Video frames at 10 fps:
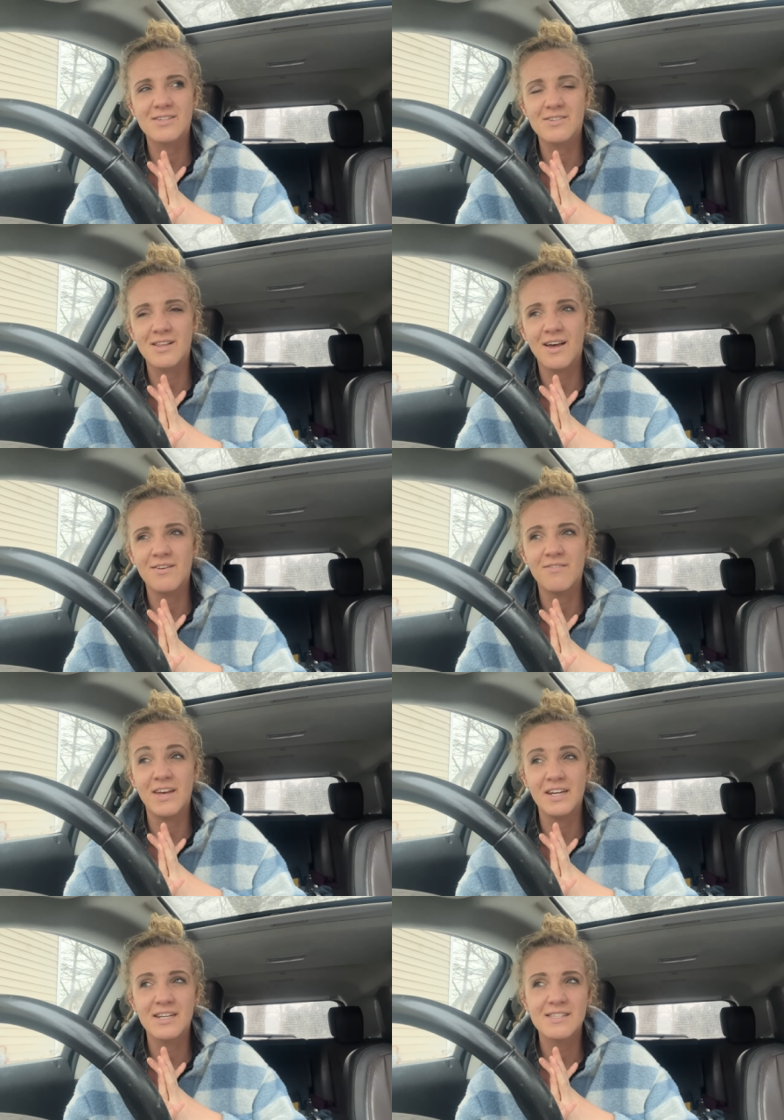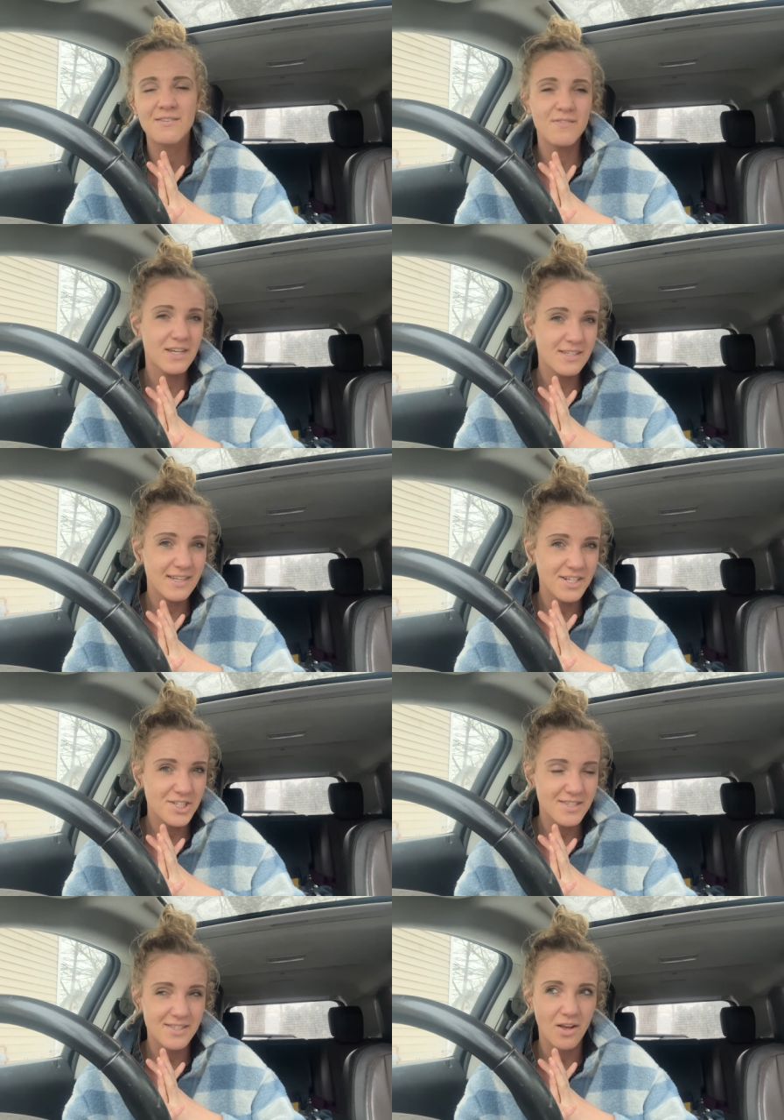there's a lot of vagueness in V S H
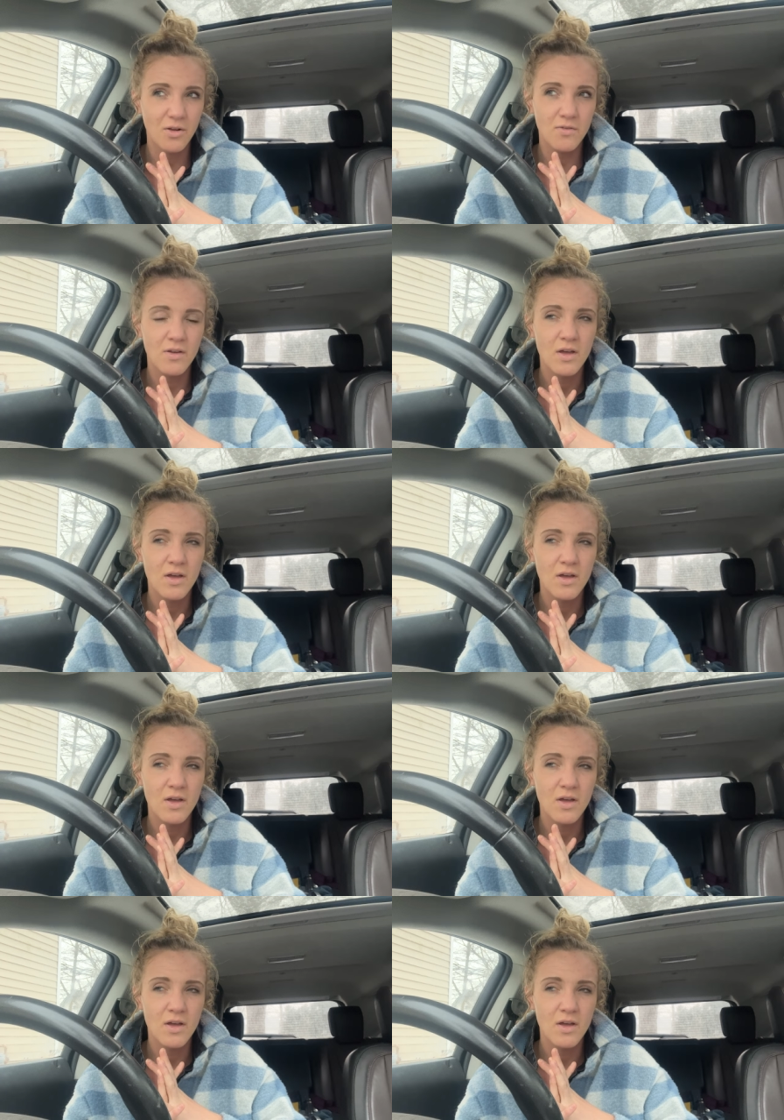itself.